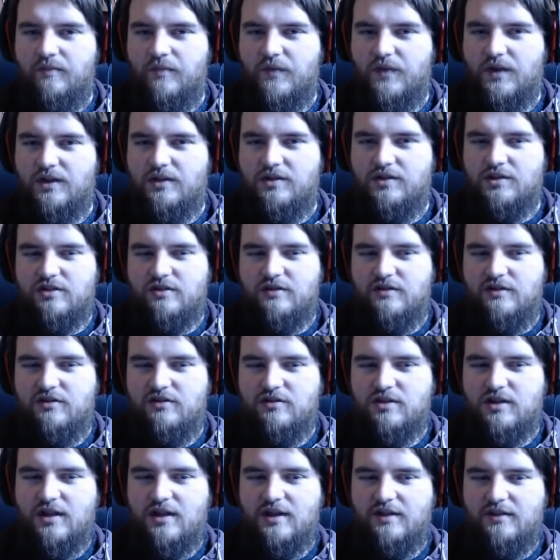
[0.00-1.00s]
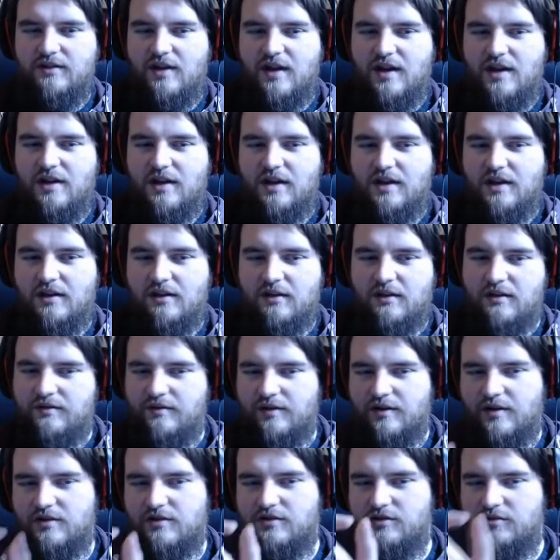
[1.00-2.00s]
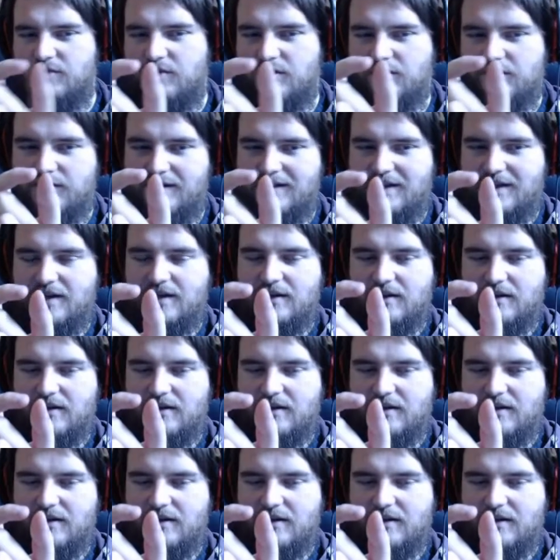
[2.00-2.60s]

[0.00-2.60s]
It just feels like taking a very small thing